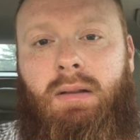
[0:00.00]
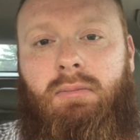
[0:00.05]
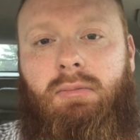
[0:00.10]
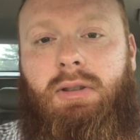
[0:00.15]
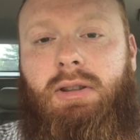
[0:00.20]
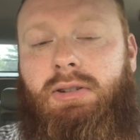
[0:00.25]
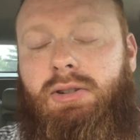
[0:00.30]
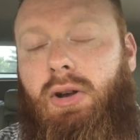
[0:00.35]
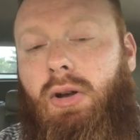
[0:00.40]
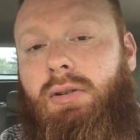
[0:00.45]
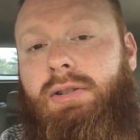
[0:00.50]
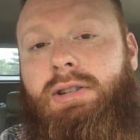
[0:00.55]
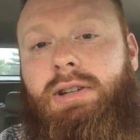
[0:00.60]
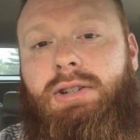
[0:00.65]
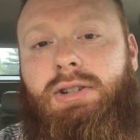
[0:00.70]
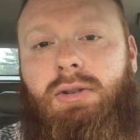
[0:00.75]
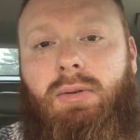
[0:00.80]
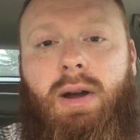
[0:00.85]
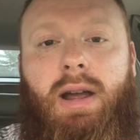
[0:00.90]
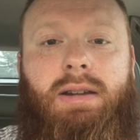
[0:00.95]
with this whole
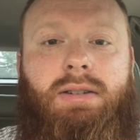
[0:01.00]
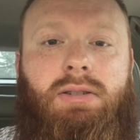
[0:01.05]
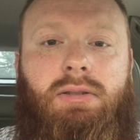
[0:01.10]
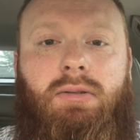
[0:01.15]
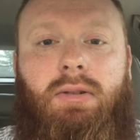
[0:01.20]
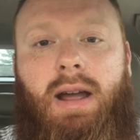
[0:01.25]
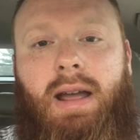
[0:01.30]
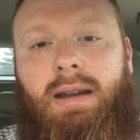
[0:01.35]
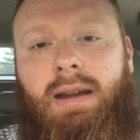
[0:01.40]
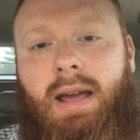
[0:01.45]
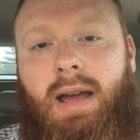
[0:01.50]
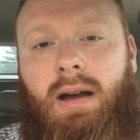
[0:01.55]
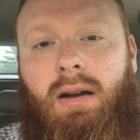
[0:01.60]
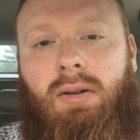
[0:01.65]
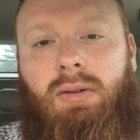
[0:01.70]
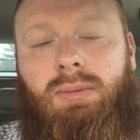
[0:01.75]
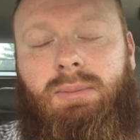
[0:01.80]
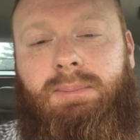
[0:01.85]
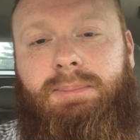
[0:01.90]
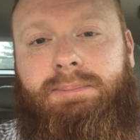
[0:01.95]
situation right
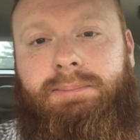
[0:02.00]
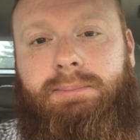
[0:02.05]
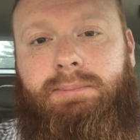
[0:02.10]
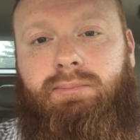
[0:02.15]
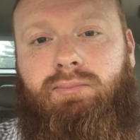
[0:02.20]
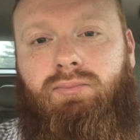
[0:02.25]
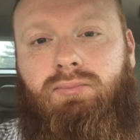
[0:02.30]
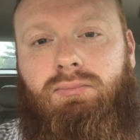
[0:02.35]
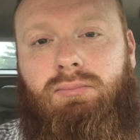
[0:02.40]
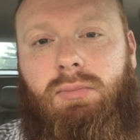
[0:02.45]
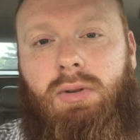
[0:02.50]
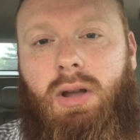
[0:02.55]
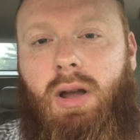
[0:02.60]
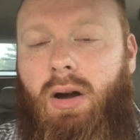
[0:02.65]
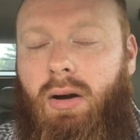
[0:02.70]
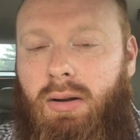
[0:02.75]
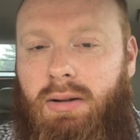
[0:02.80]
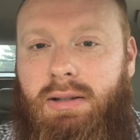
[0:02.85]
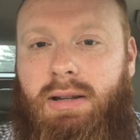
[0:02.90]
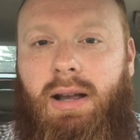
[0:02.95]
now,
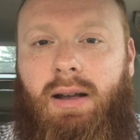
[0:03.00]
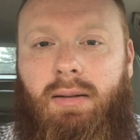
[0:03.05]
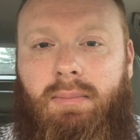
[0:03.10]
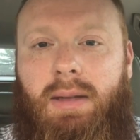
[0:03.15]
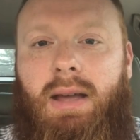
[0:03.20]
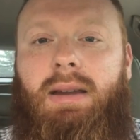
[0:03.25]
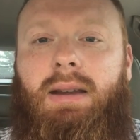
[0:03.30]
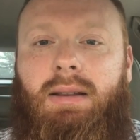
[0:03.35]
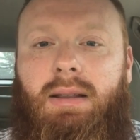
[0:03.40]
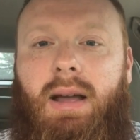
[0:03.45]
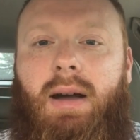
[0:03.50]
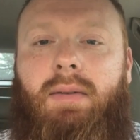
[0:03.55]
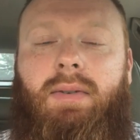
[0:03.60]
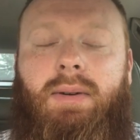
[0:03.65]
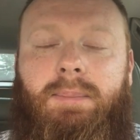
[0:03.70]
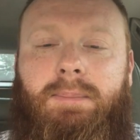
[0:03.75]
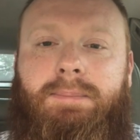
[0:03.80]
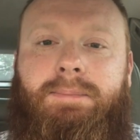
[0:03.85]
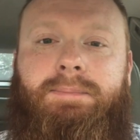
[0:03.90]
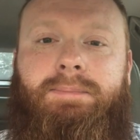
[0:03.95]
go and tell them that you love
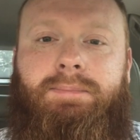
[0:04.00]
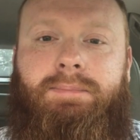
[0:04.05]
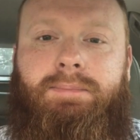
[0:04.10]
them.